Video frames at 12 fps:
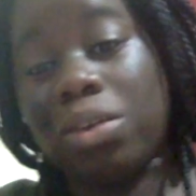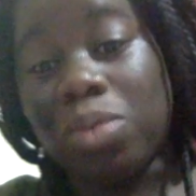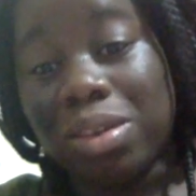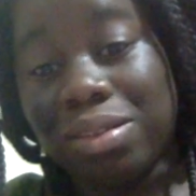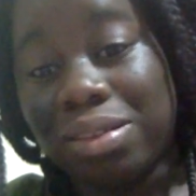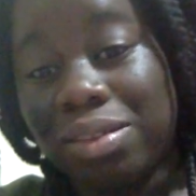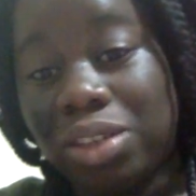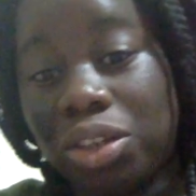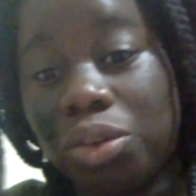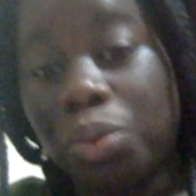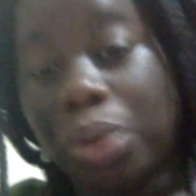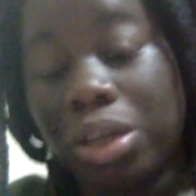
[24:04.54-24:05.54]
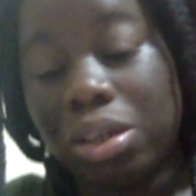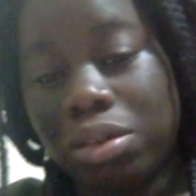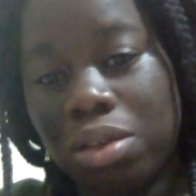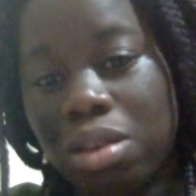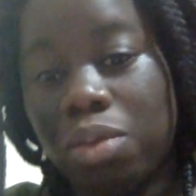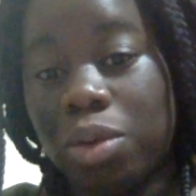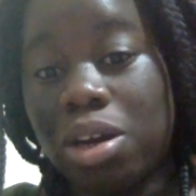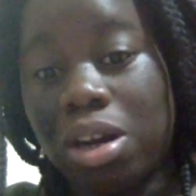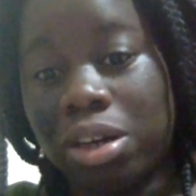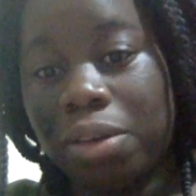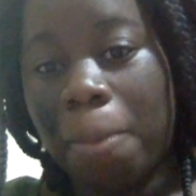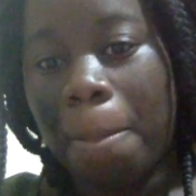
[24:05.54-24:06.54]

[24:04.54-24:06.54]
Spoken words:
wants to see you win, sweetheart.